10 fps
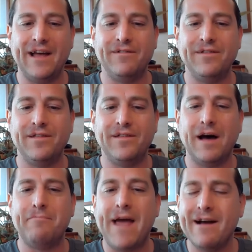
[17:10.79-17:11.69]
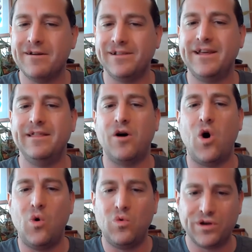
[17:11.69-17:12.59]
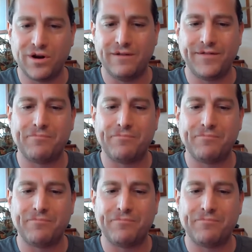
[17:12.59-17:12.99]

and the, apparently the owner of